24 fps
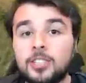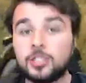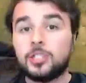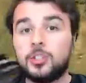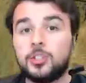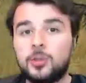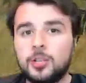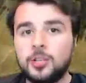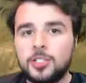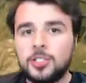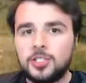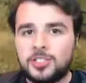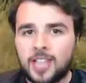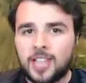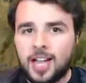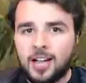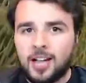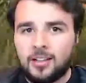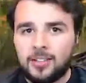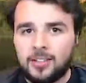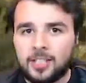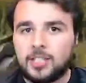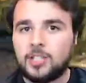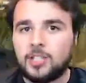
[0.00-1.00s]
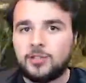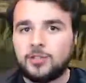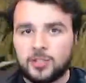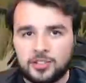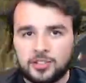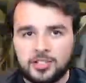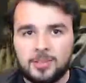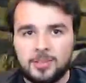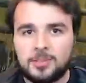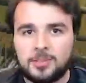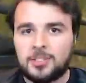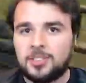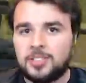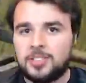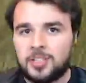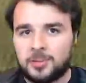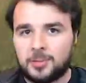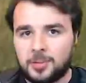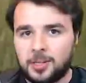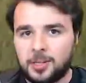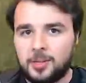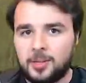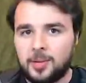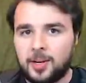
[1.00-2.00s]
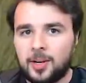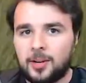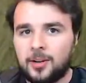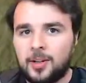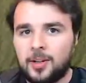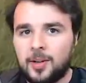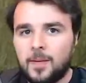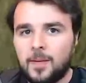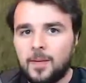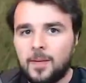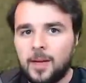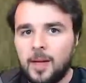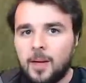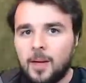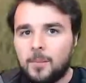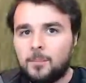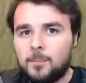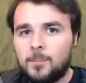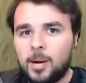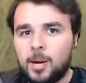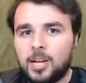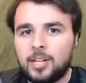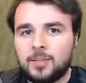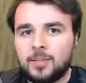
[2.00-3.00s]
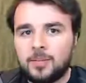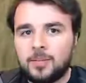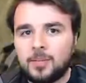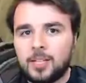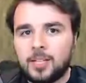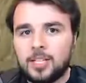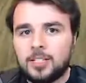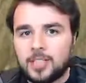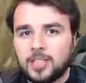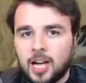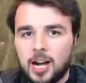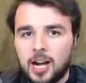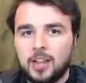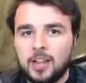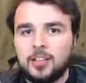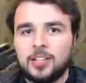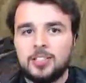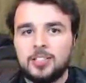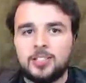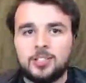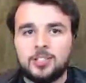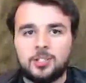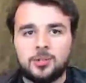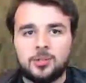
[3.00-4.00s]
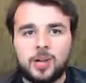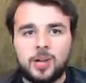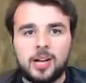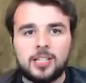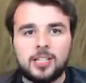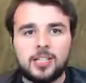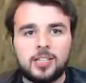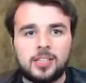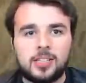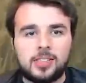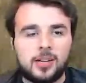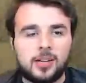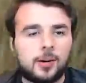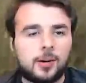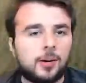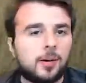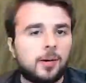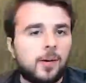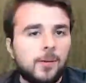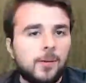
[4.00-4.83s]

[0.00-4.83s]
is going to sound like, this first statement is going to sound really weird, but it kind of leads into an idea that there